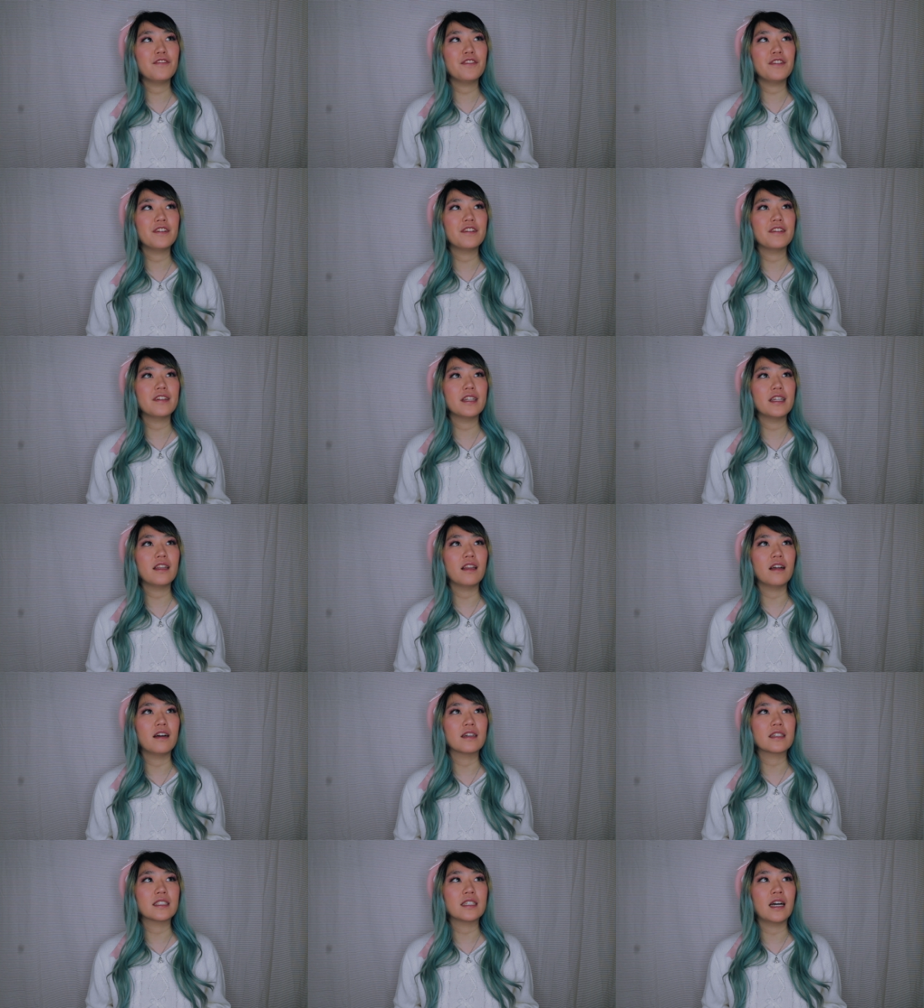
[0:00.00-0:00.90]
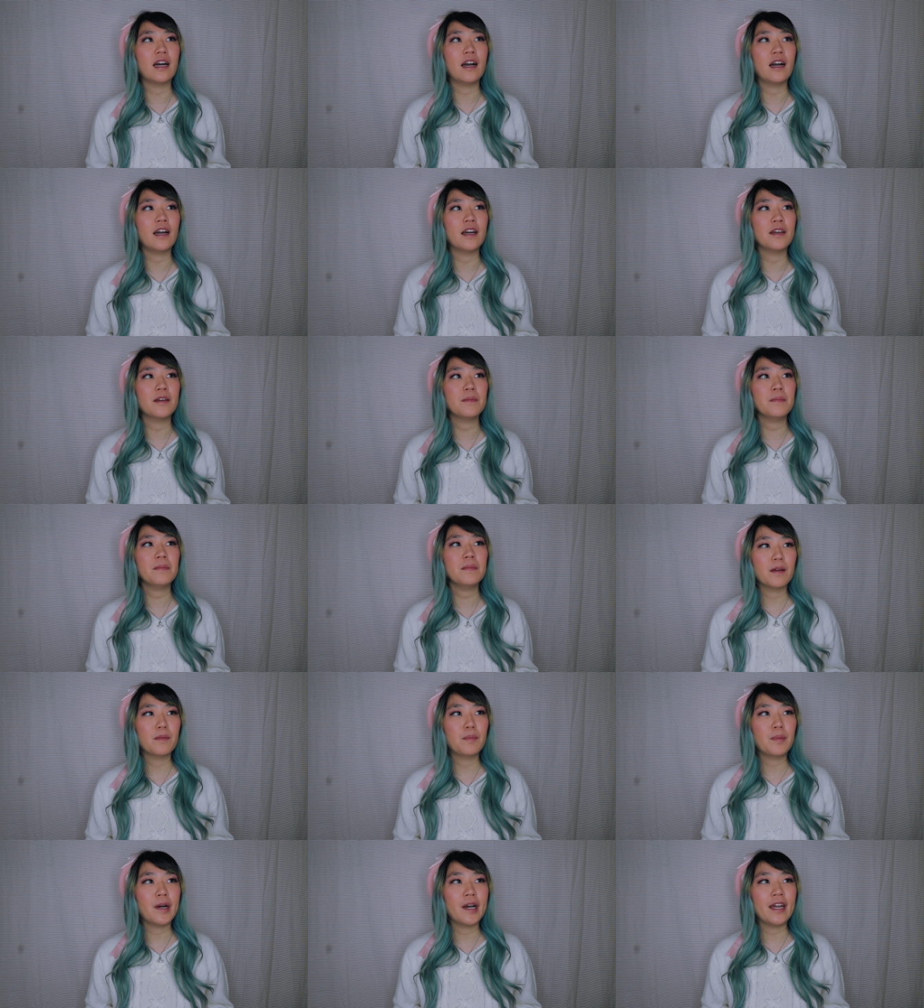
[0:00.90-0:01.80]
for a really long time
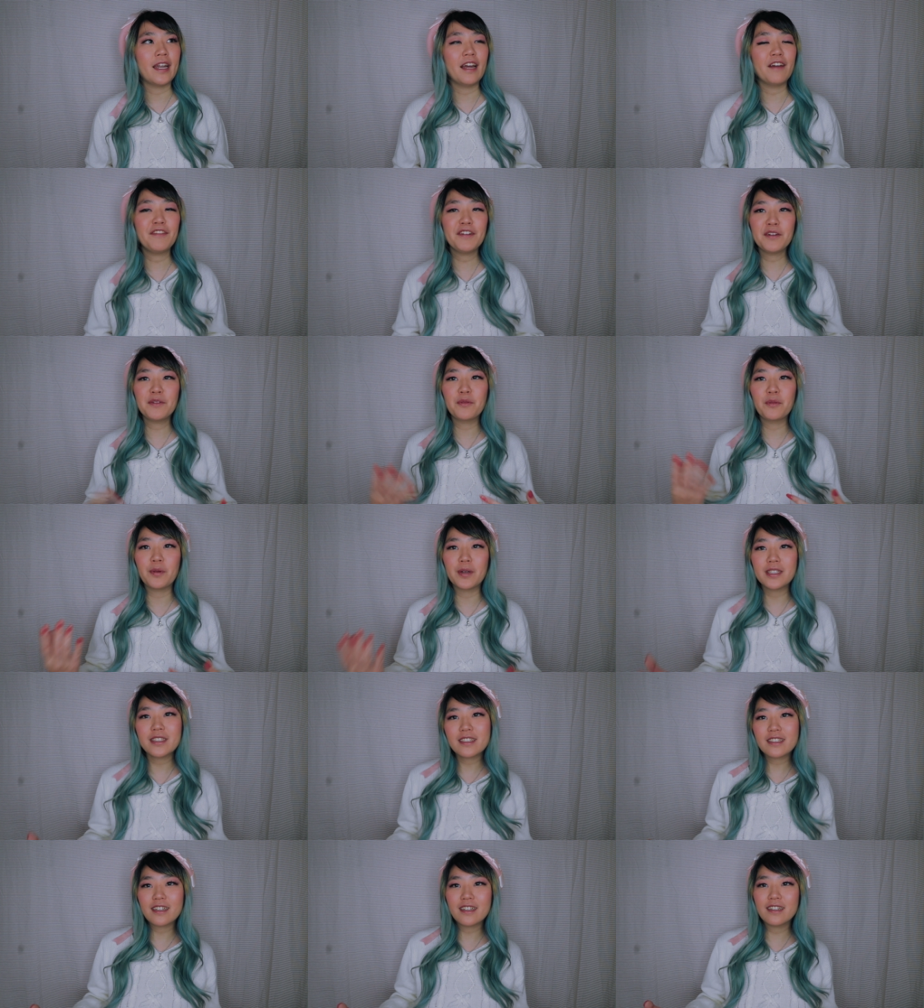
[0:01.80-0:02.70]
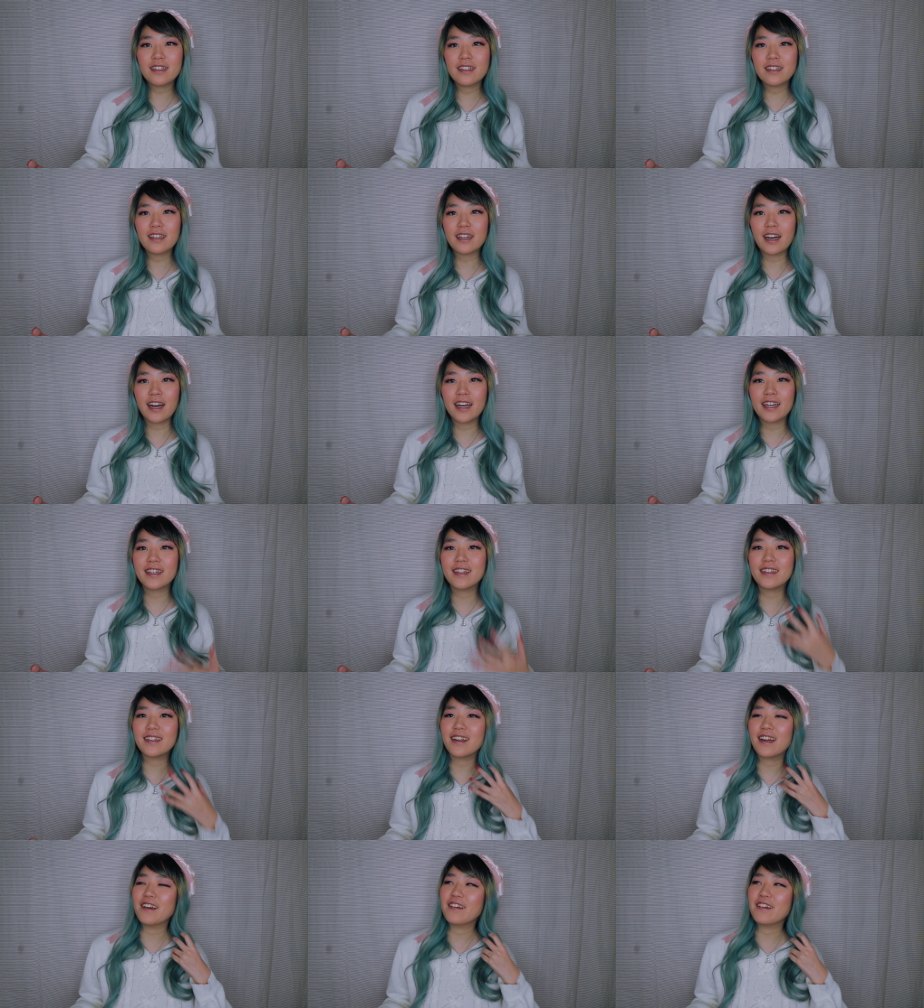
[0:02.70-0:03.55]
but every winter I,